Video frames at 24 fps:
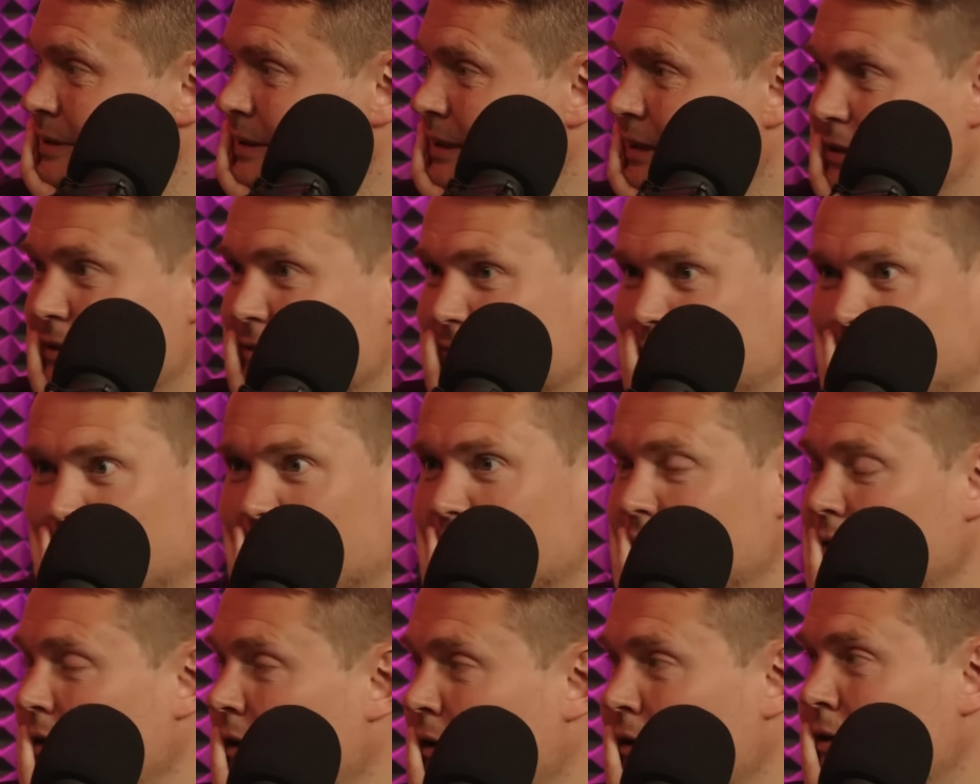I don't
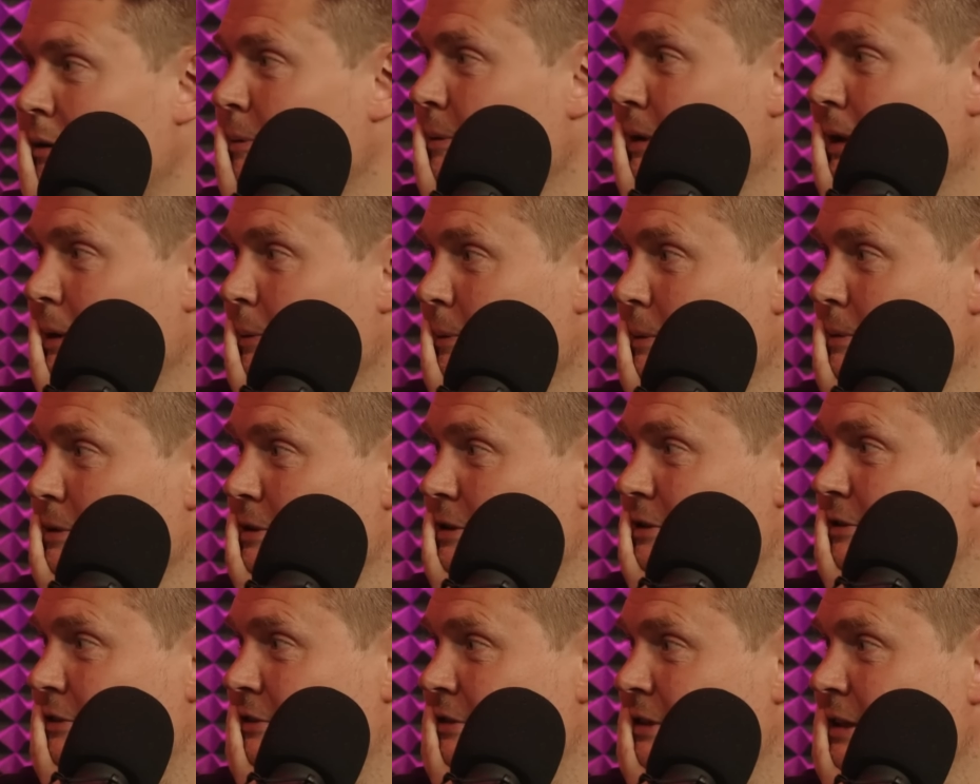know, horrible, like, we
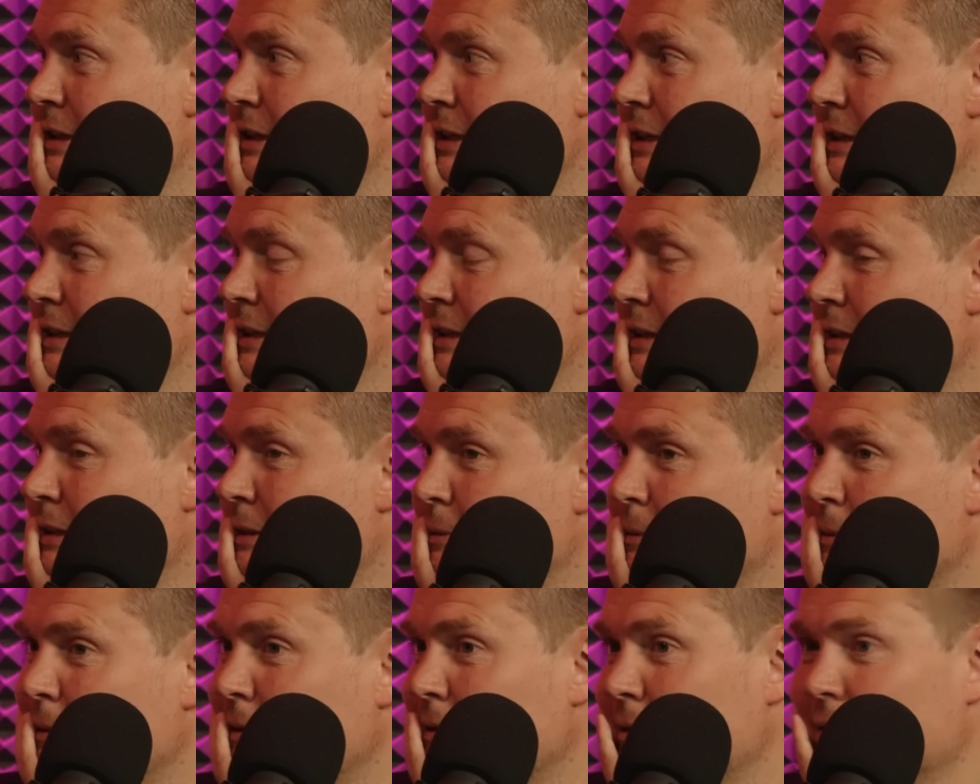
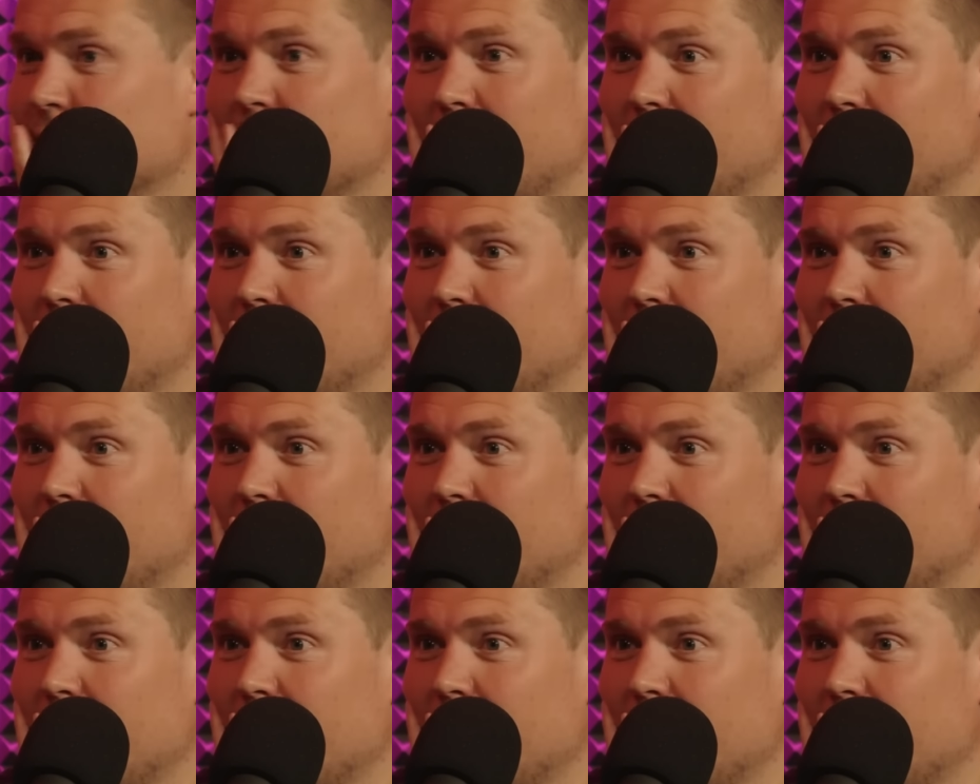were